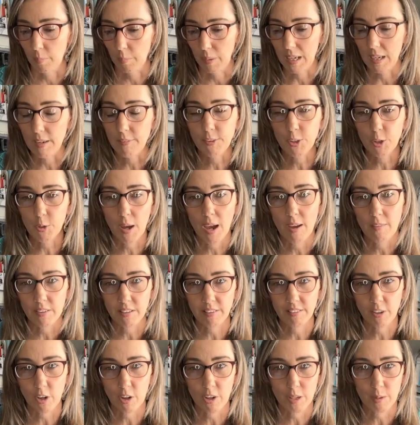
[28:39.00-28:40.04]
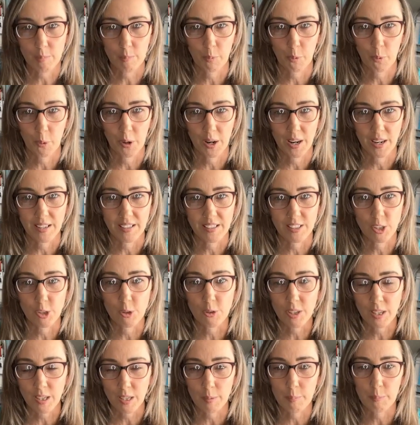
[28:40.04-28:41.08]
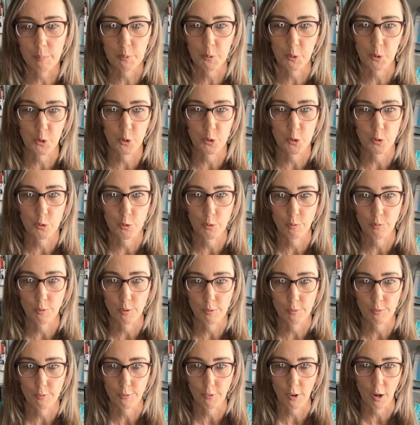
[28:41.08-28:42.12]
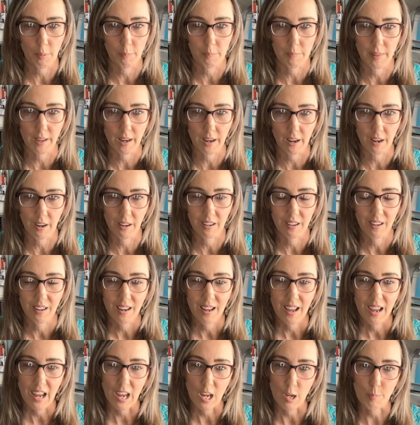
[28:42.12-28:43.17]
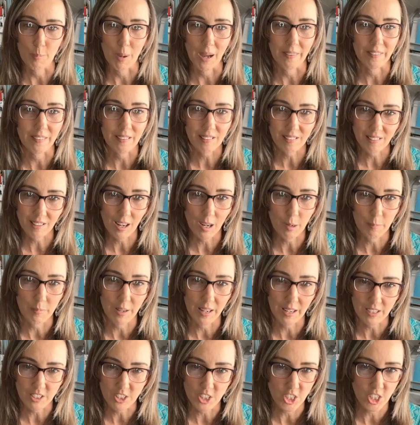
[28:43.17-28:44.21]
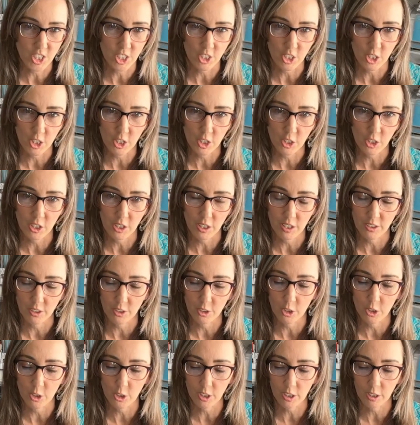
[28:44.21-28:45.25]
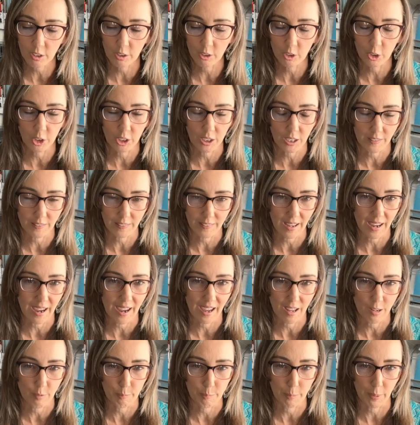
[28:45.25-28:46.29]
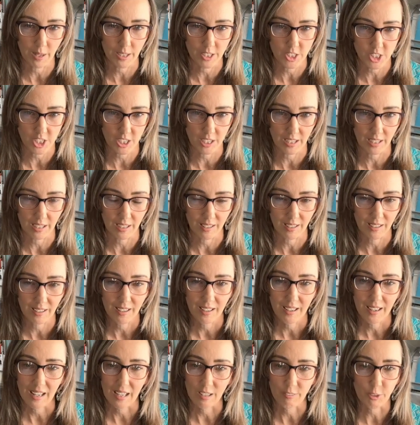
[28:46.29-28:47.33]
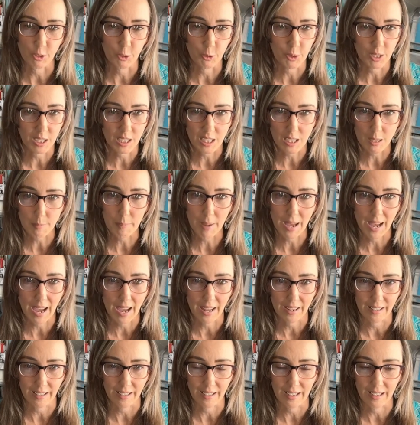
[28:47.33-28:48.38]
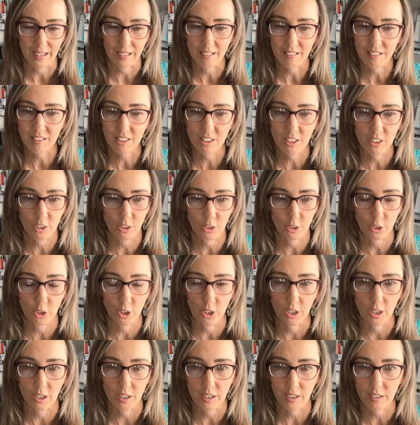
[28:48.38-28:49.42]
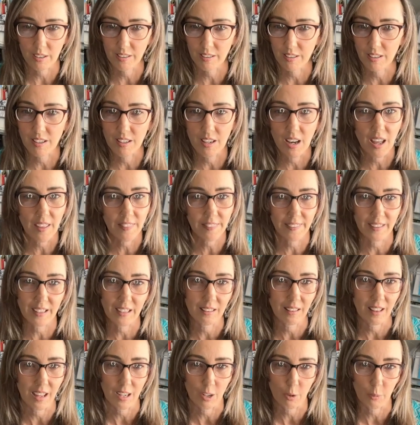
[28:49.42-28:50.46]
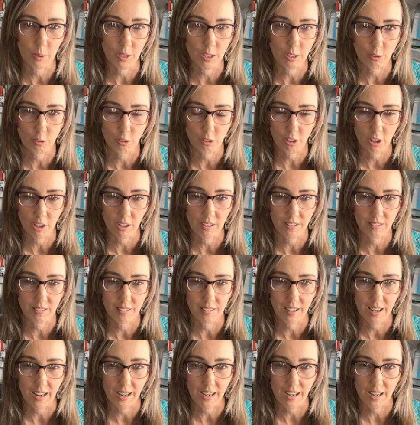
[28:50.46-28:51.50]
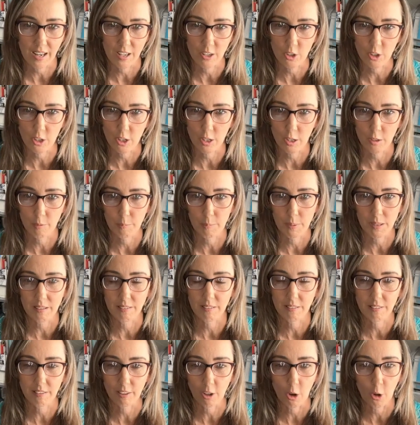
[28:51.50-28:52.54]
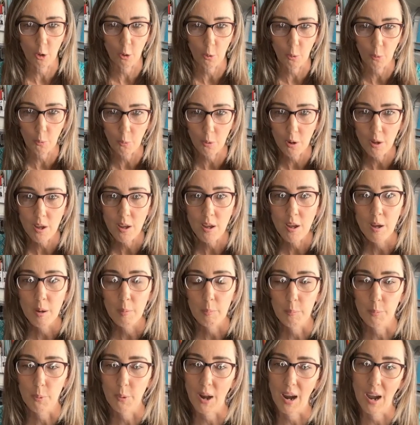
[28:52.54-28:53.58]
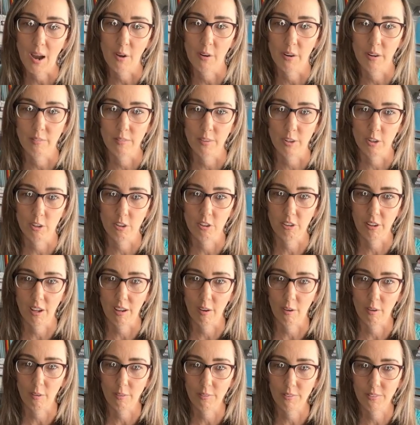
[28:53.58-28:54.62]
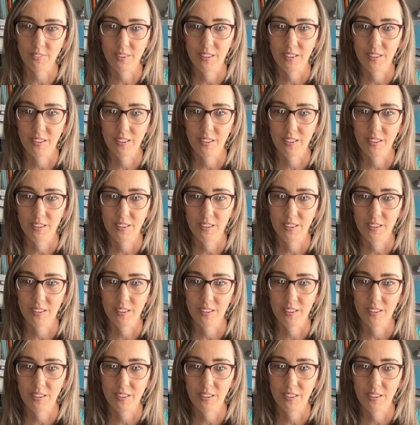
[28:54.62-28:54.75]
If you have a starting point, you can improve from there. And by this time next year, you're gonna look at that budget, and if you keep at it, and it's gonna look nothing like what you started today, and you're gonna be so proud of yourself.